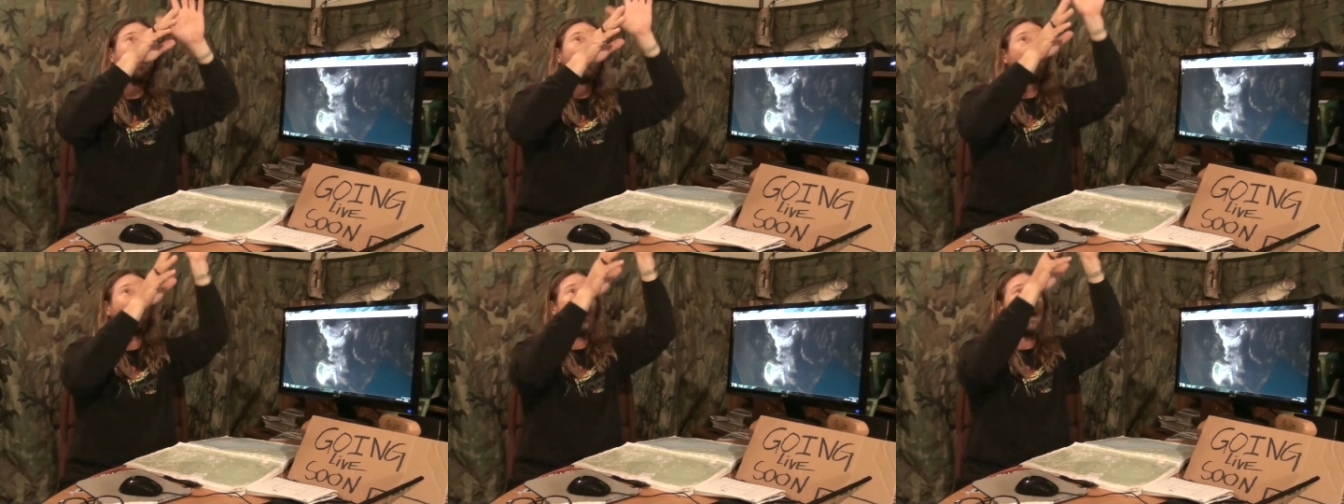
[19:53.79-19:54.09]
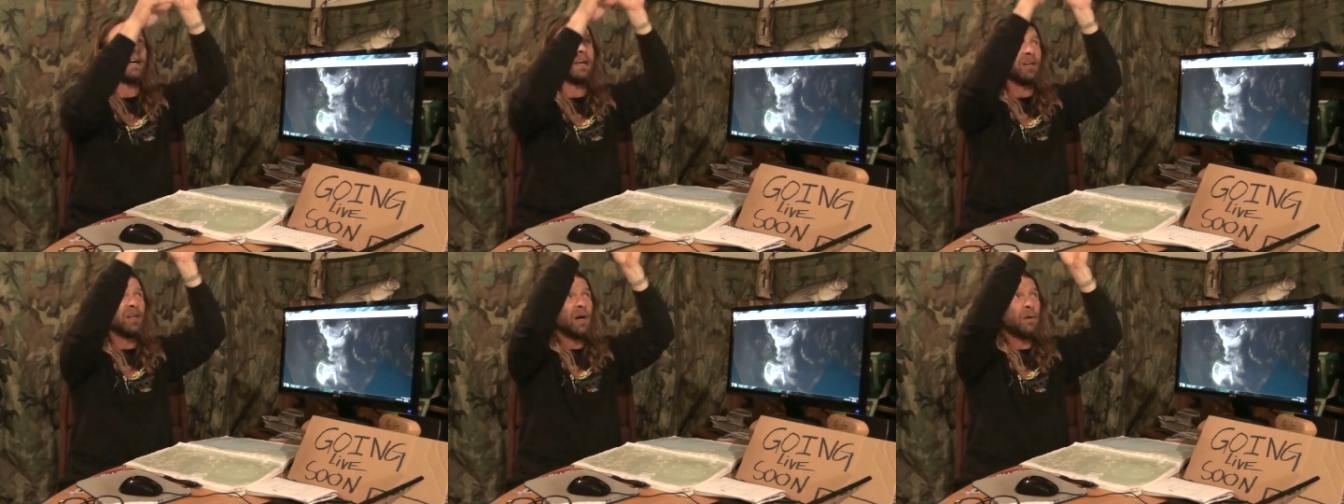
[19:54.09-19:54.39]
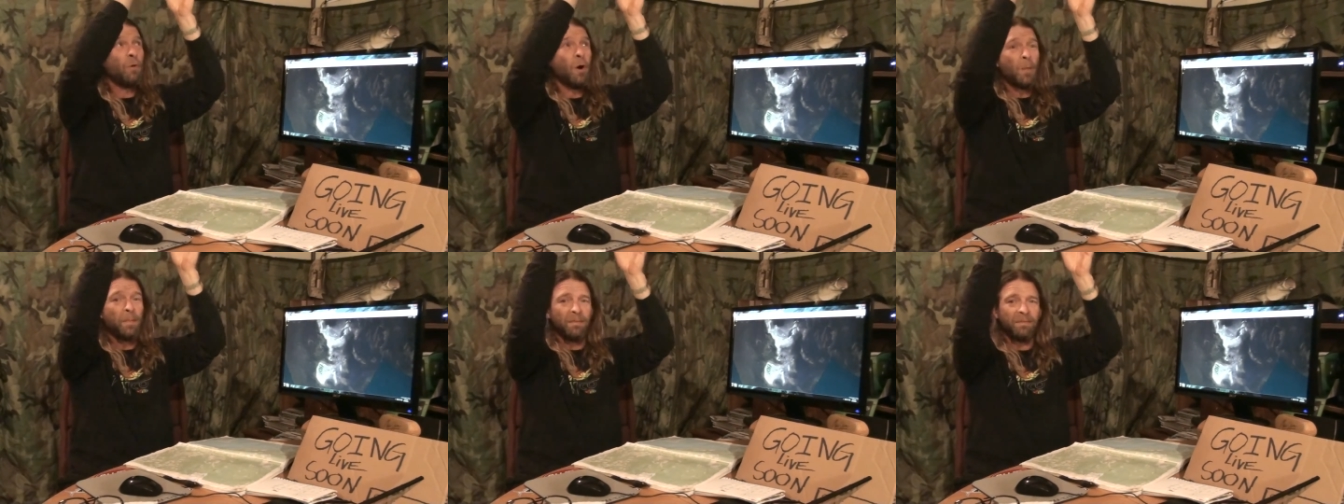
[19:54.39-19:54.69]
where I could
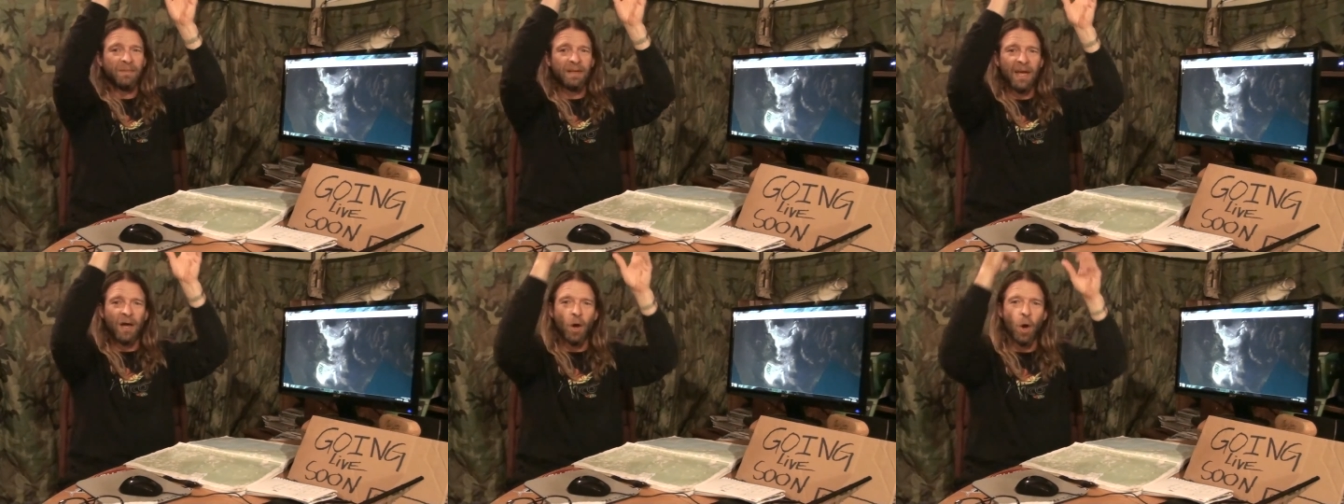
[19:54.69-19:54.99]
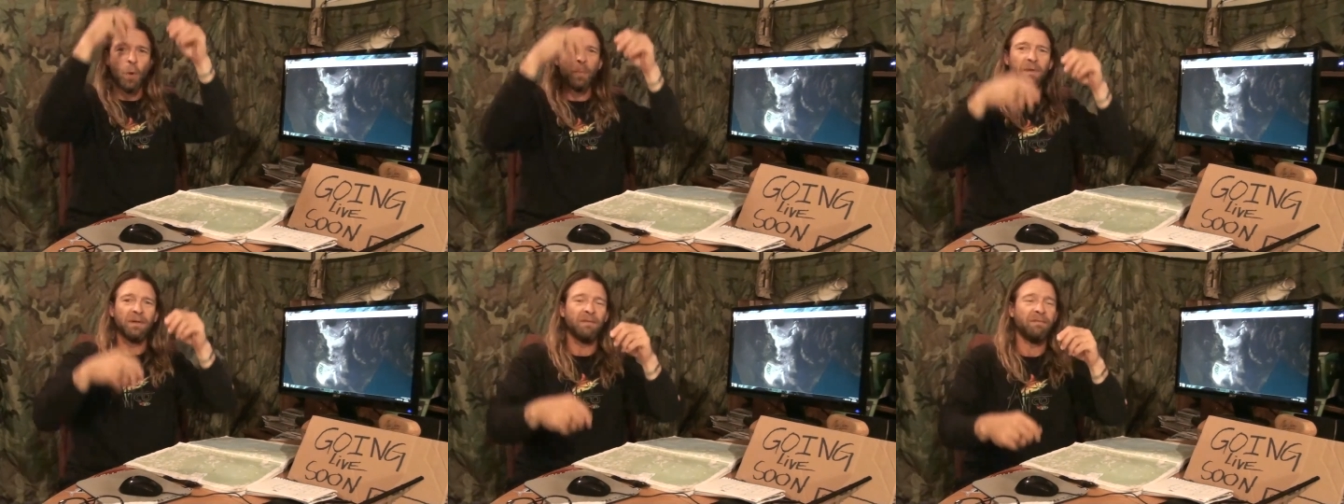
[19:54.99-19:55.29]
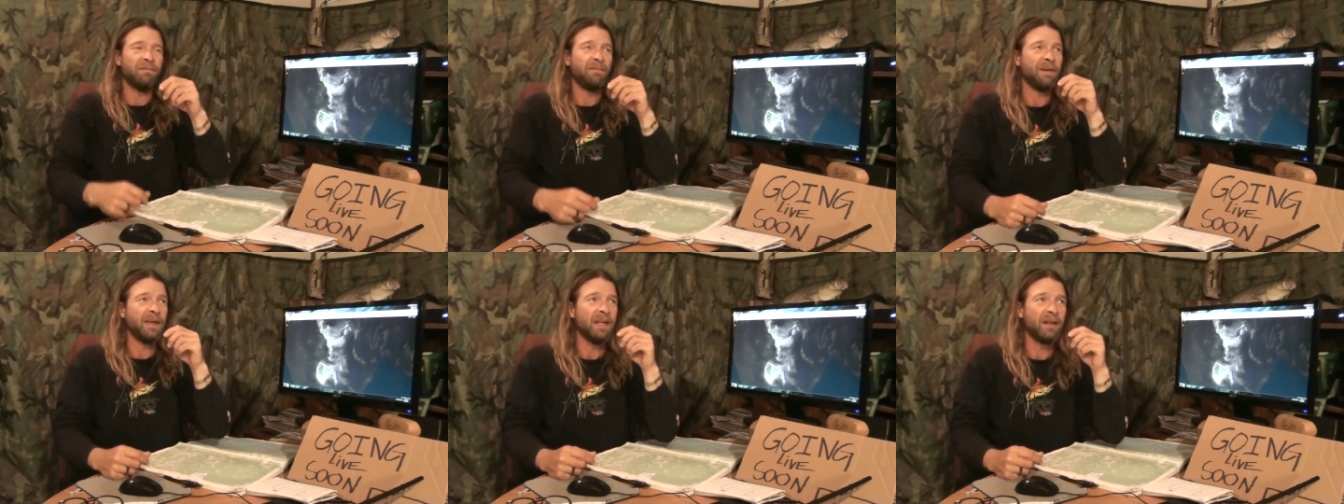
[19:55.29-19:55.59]
go up and open the
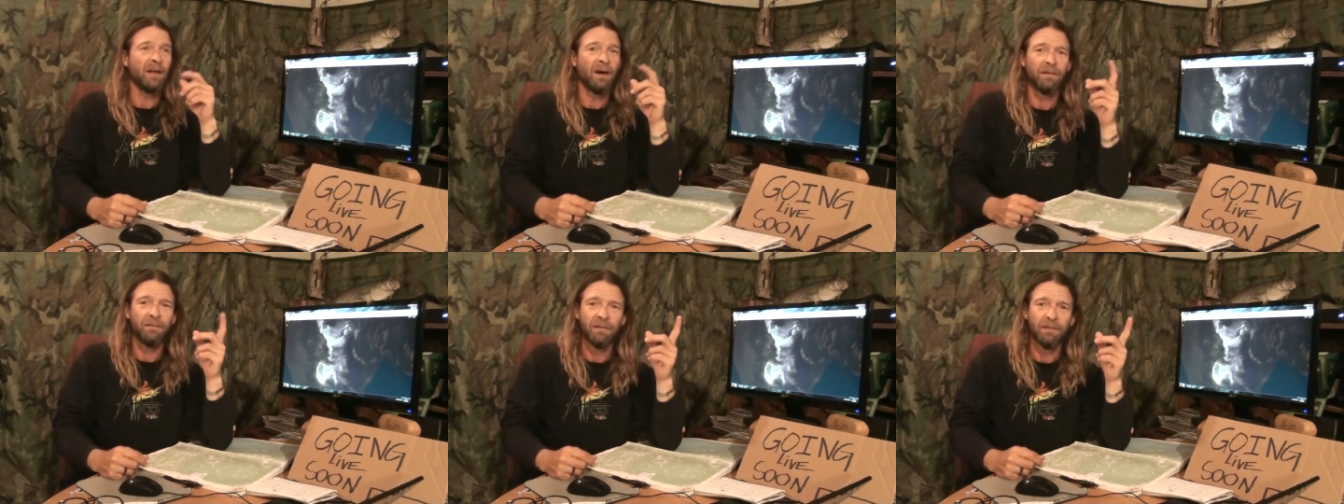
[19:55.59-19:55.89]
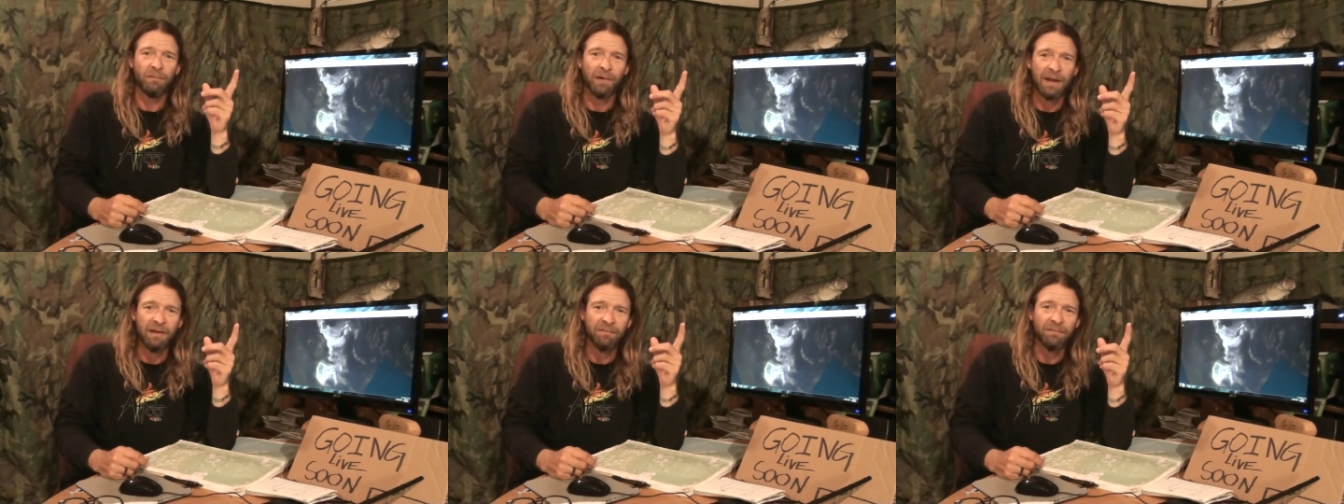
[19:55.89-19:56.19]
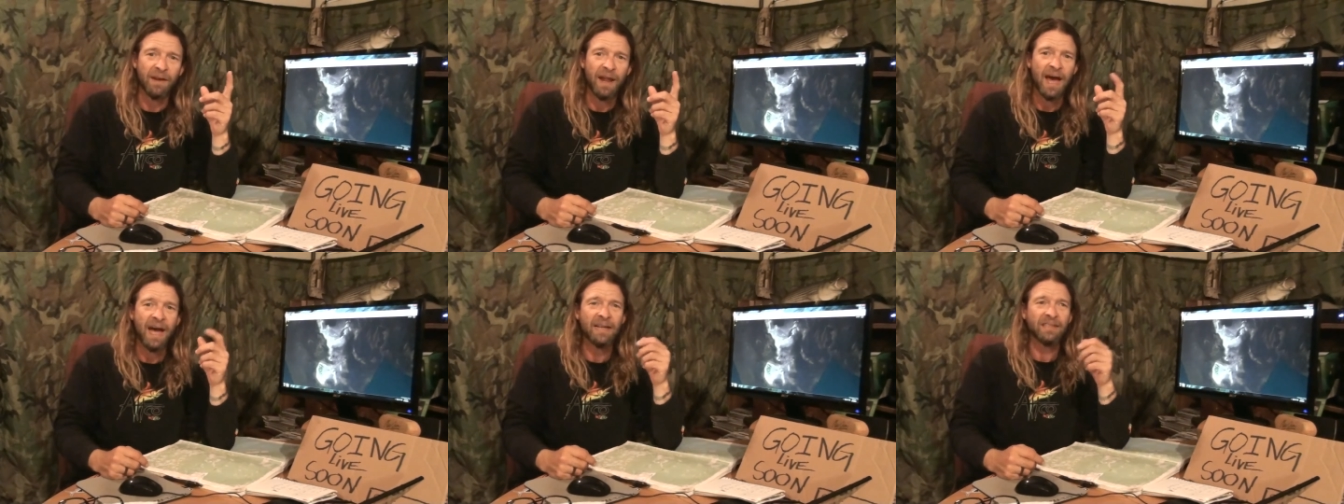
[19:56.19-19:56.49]
vent of the
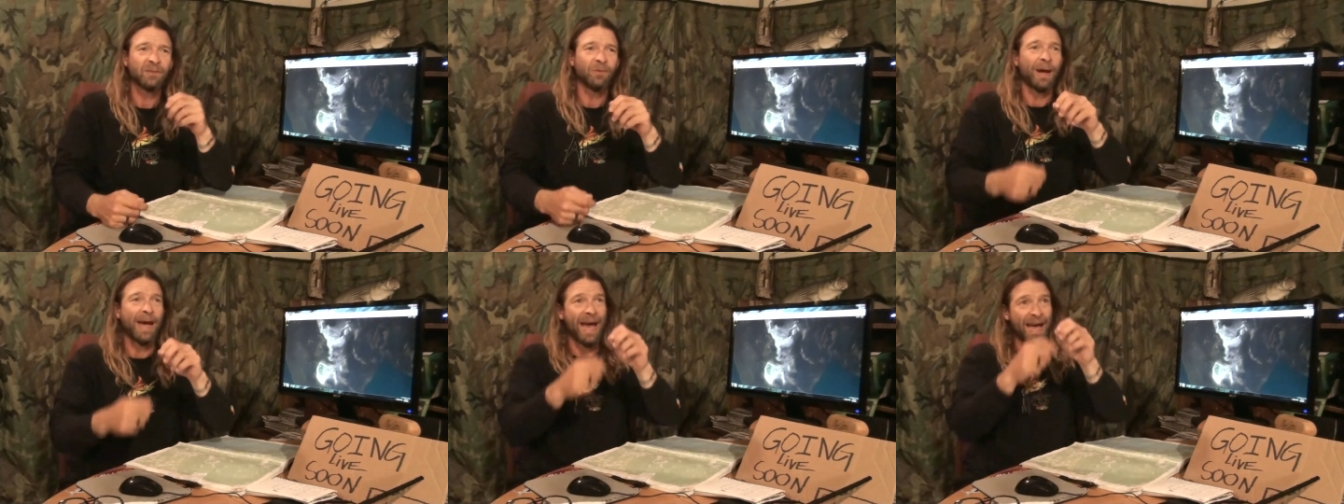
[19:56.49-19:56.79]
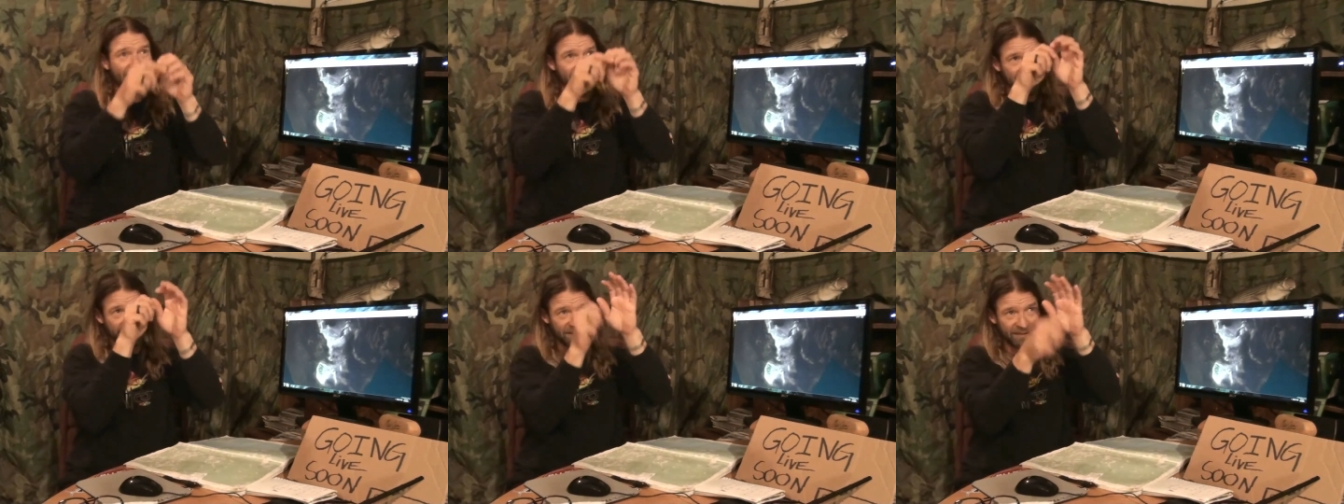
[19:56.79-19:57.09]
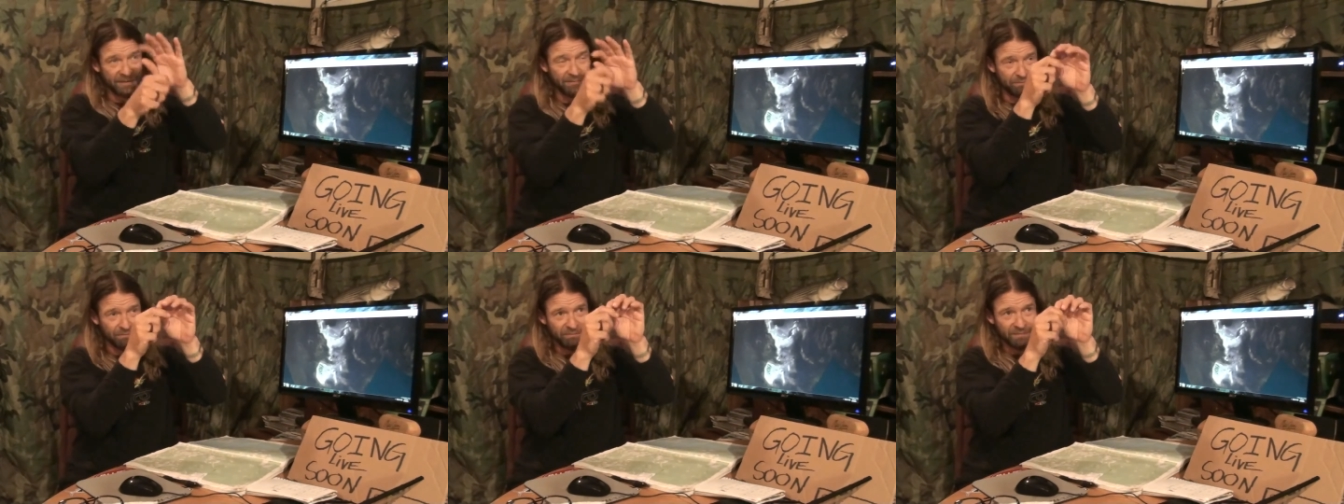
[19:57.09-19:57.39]
rainfly. So I had to